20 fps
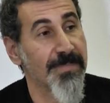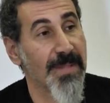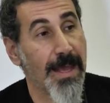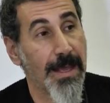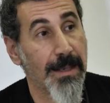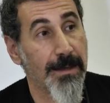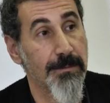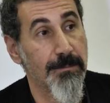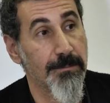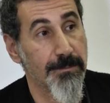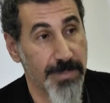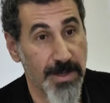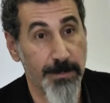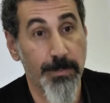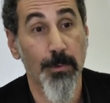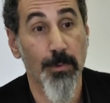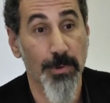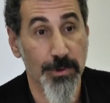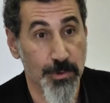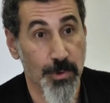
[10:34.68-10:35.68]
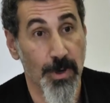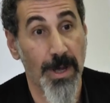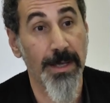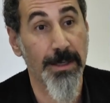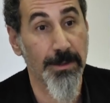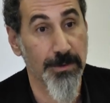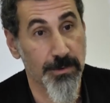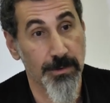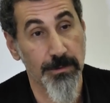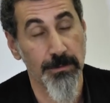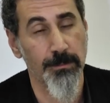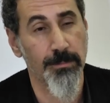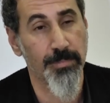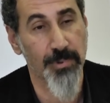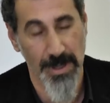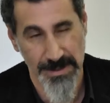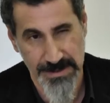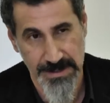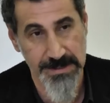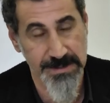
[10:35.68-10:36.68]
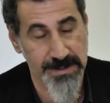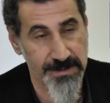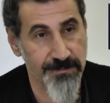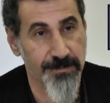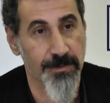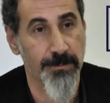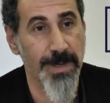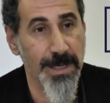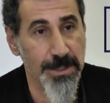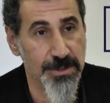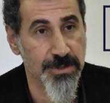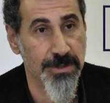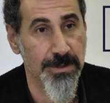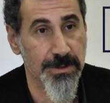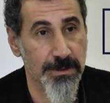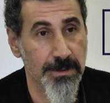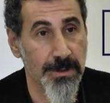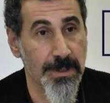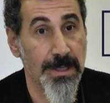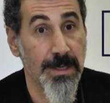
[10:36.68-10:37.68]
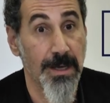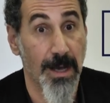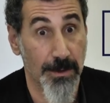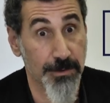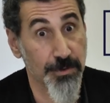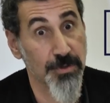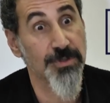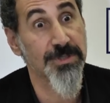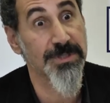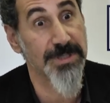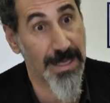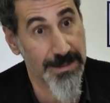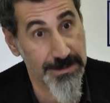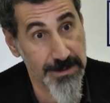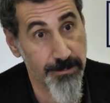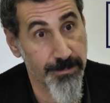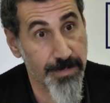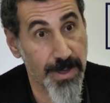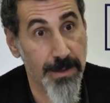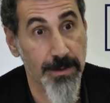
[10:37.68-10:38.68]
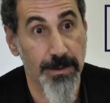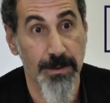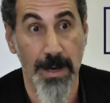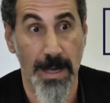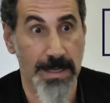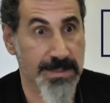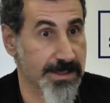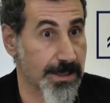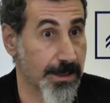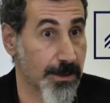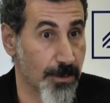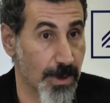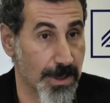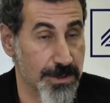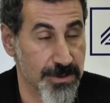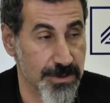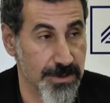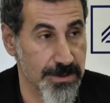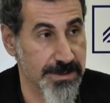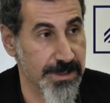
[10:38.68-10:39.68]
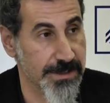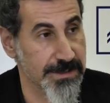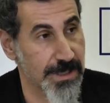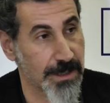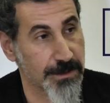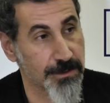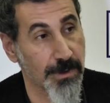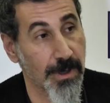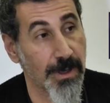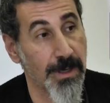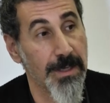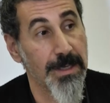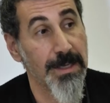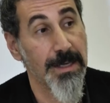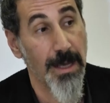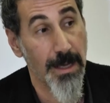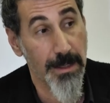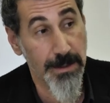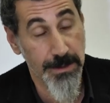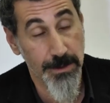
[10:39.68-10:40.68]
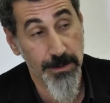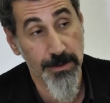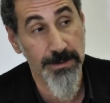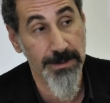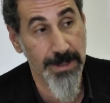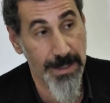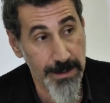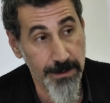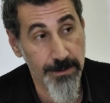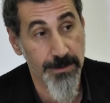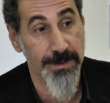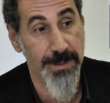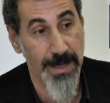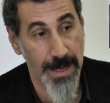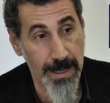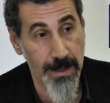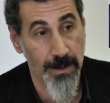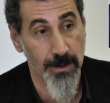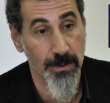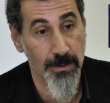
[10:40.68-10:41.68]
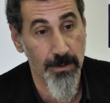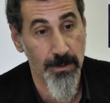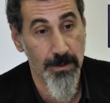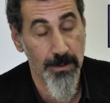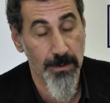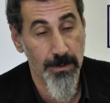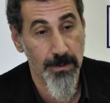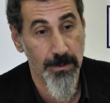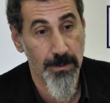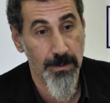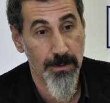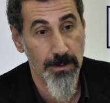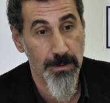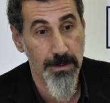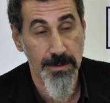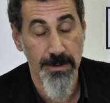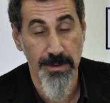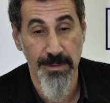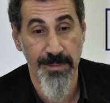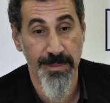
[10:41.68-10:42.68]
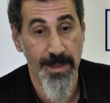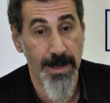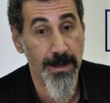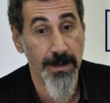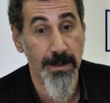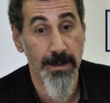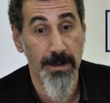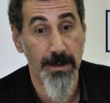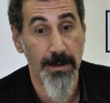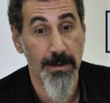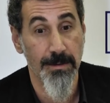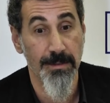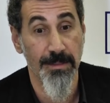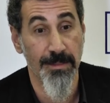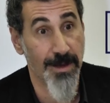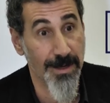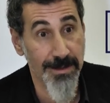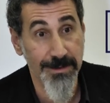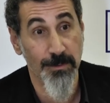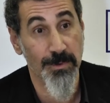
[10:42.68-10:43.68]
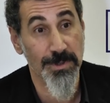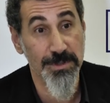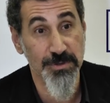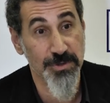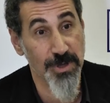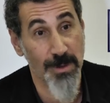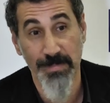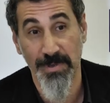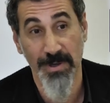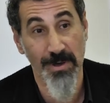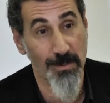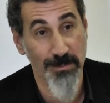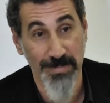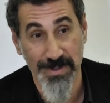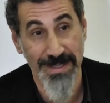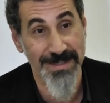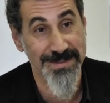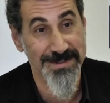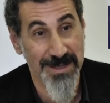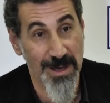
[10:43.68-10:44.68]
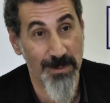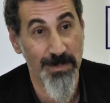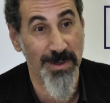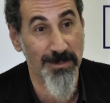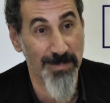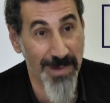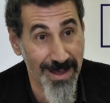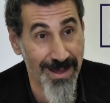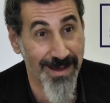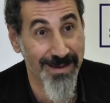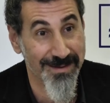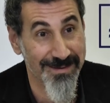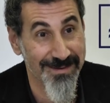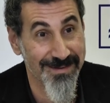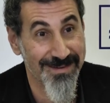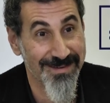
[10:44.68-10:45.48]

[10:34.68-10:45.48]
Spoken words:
And people were trying to process the information, understand it better, asking questions, etc. A year later now, they're the ones jumping on planes coming back.